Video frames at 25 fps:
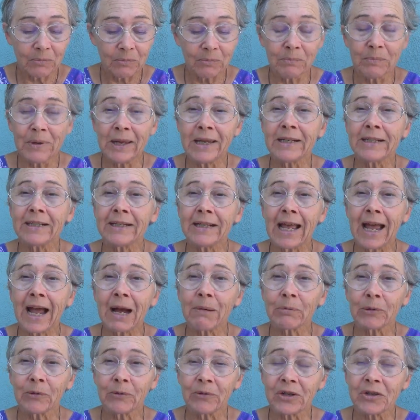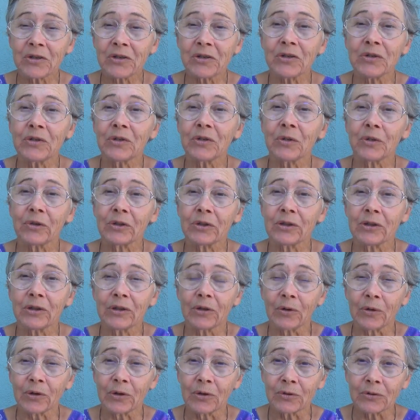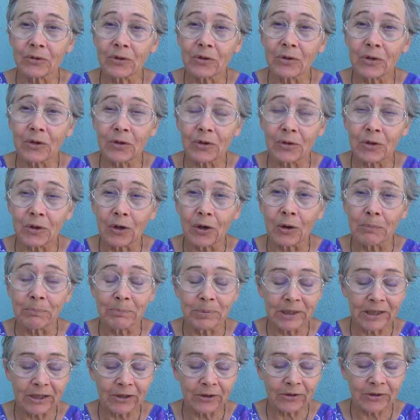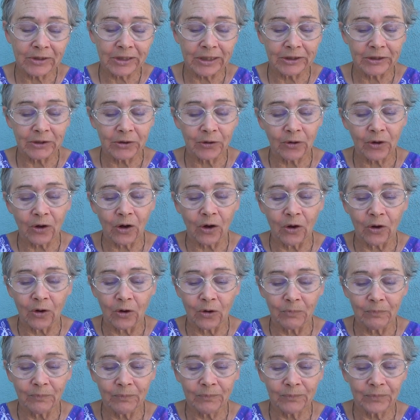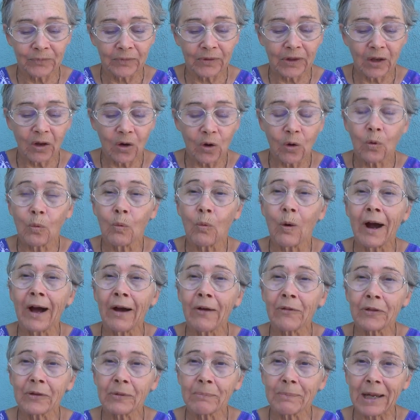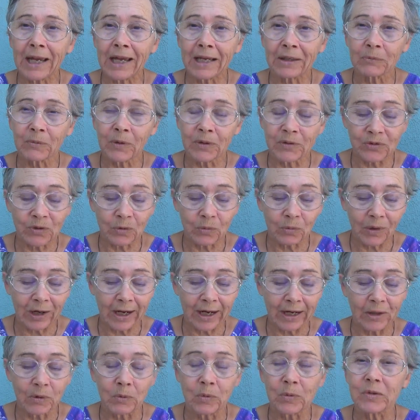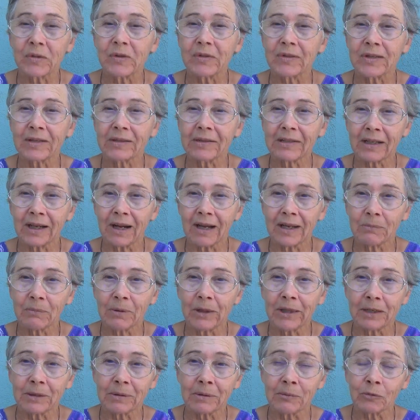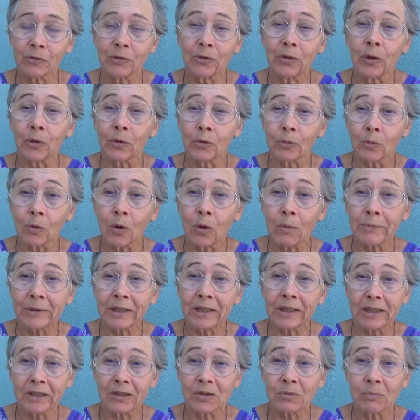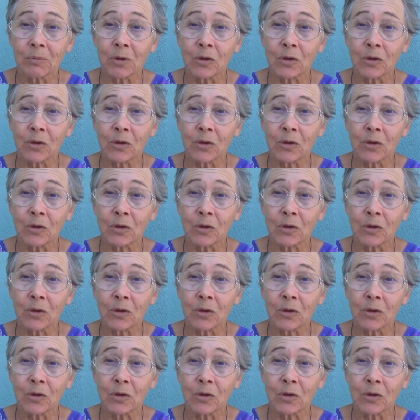made an apparition or, or appeared in her home while the man was away, which is the time that the woman is